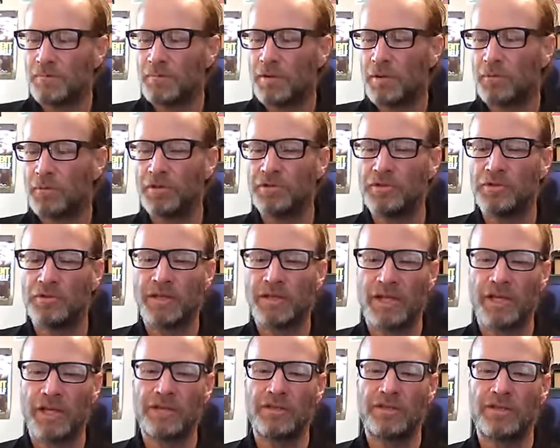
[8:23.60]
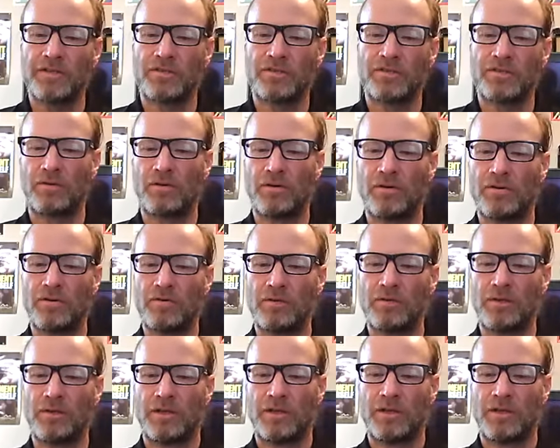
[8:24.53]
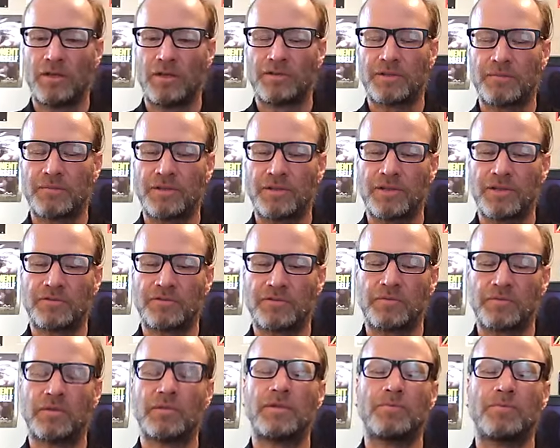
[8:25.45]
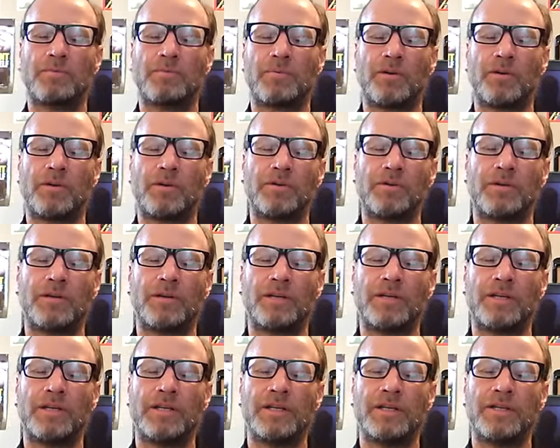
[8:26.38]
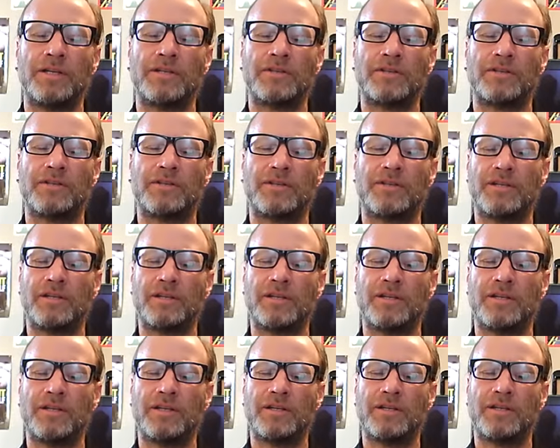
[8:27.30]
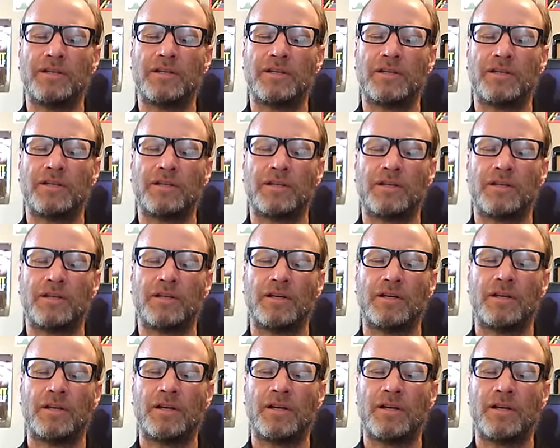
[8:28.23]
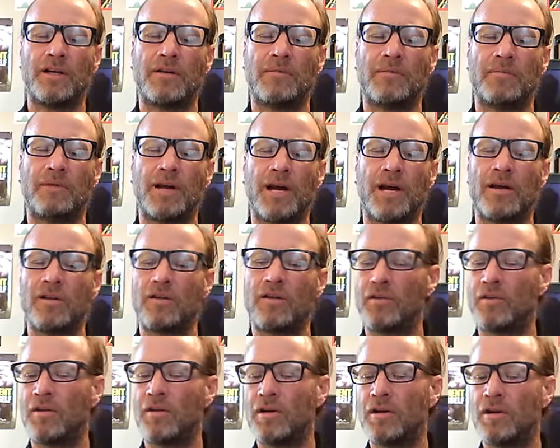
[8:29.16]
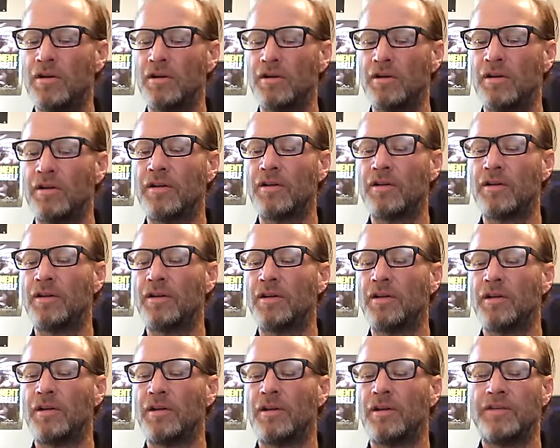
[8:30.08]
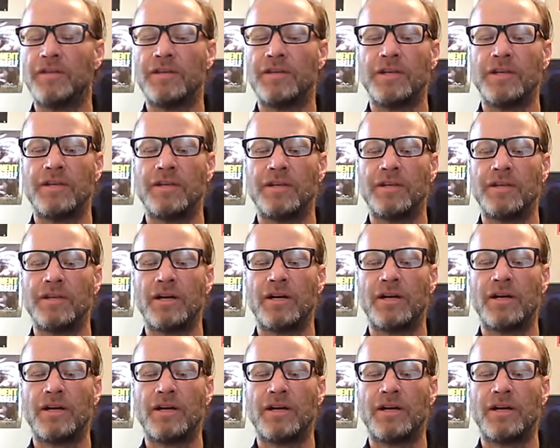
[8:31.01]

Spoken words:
But what you can control, something that's really important, is the how long the